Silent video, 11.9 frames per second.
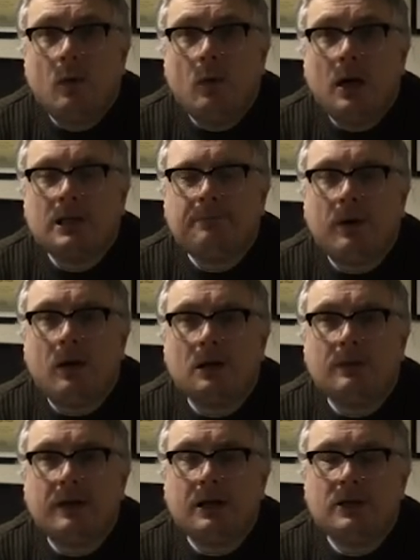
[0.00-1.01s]
as part
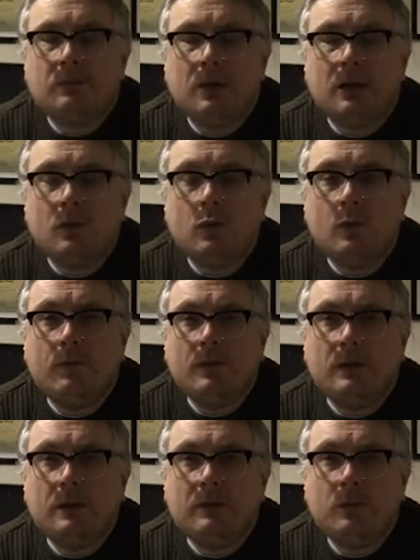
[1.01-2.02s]
of that as well,
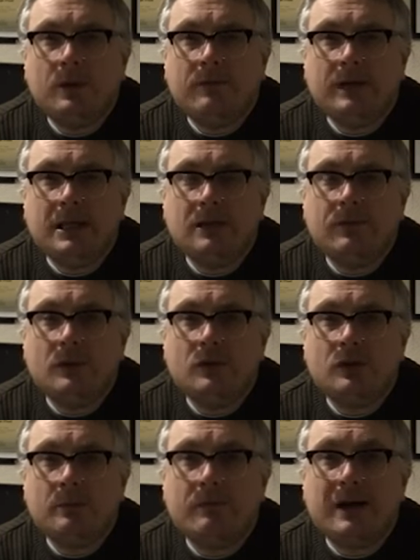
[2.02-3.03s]
hopefully we've interviewed
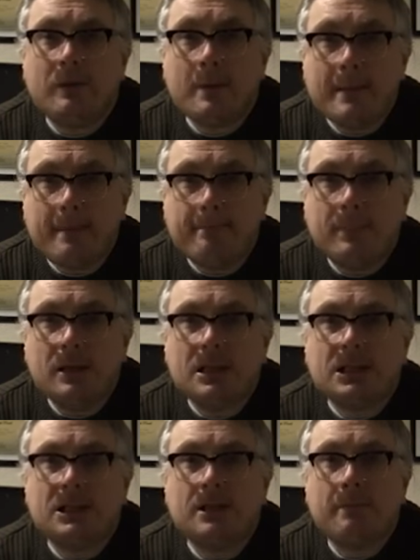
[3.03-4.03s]
some of our
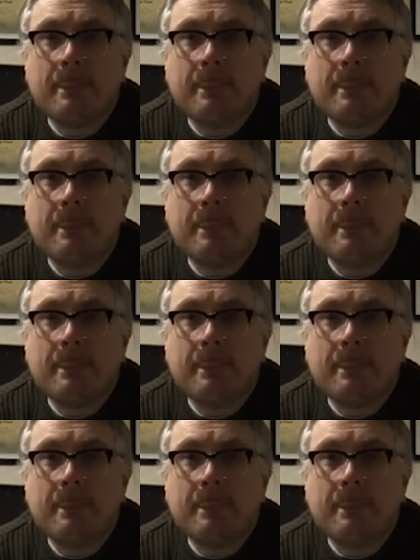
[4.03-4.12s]
members